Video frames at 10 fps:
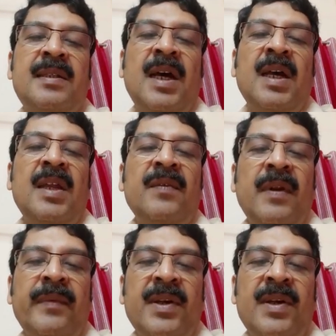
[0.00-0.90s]
the
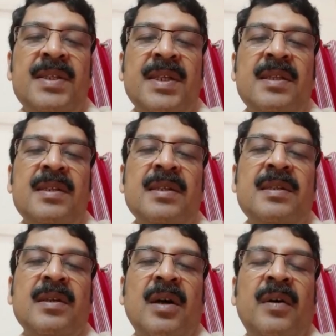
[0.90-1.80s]
inflammatory
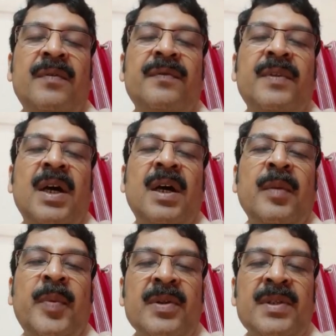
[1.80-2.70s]
changes of the
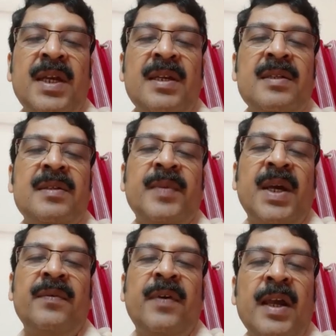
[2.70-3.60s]
hepatocytes
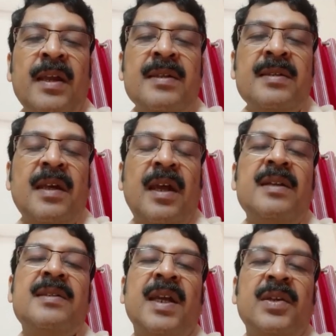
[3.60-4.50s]
by virus
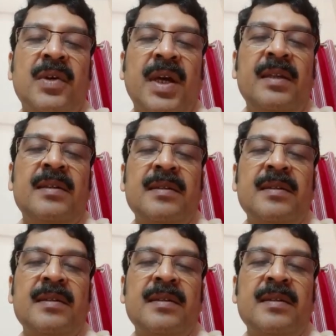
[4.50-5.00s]
and cytokine.